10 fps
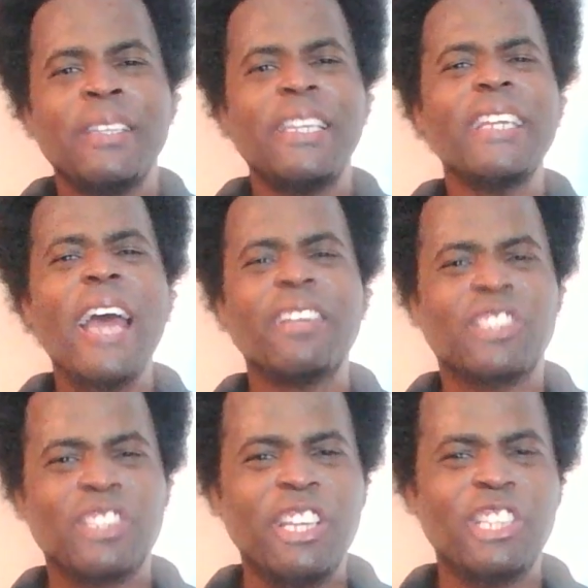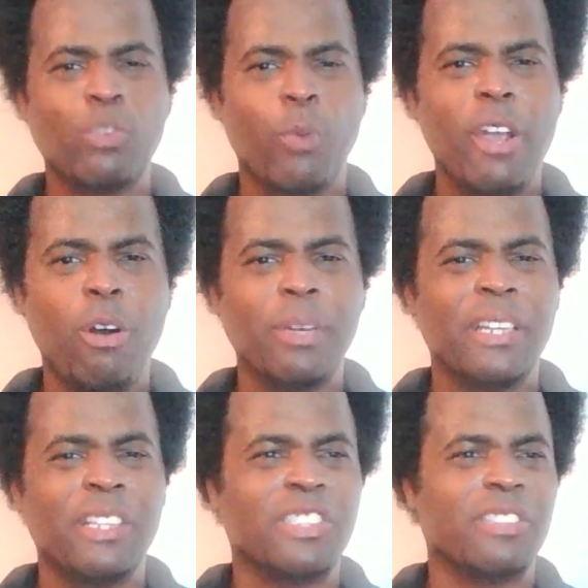Get out of this Israel
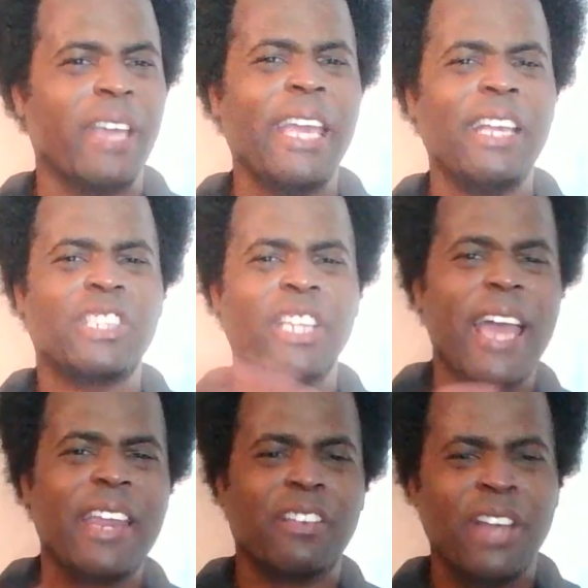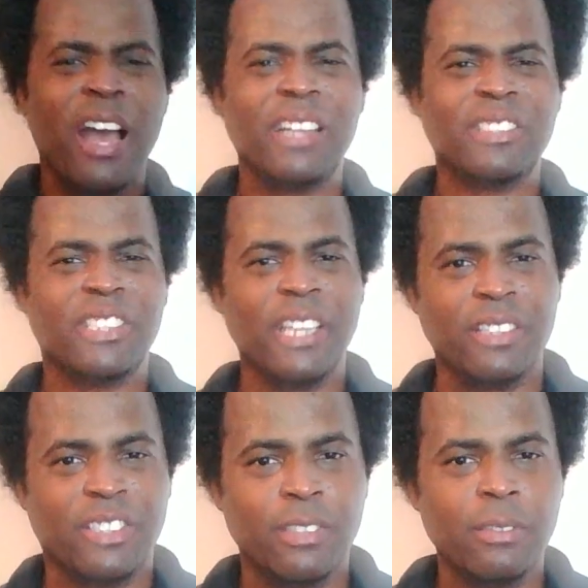and this Asiatic
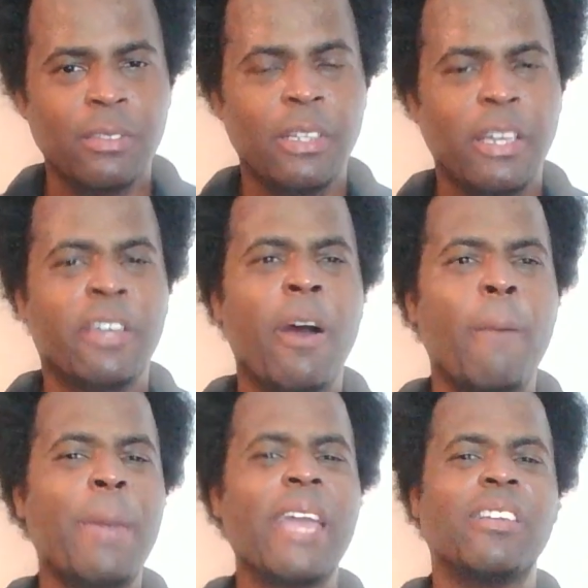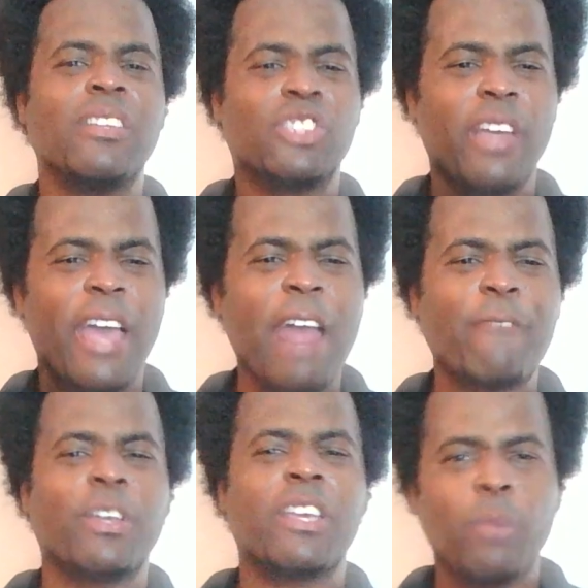nonsense and come back to
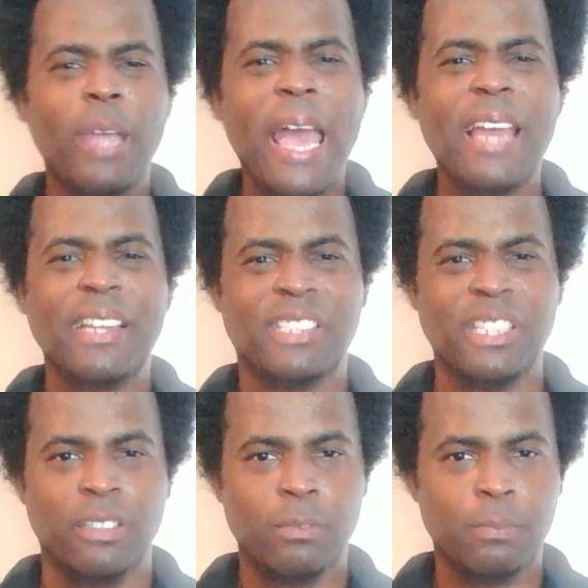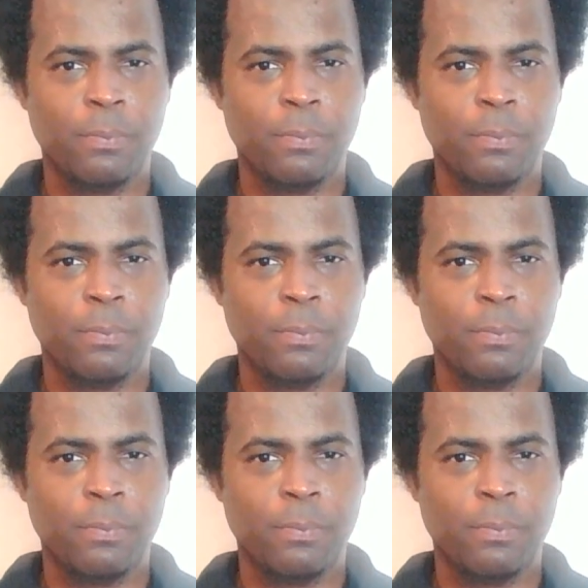African reality.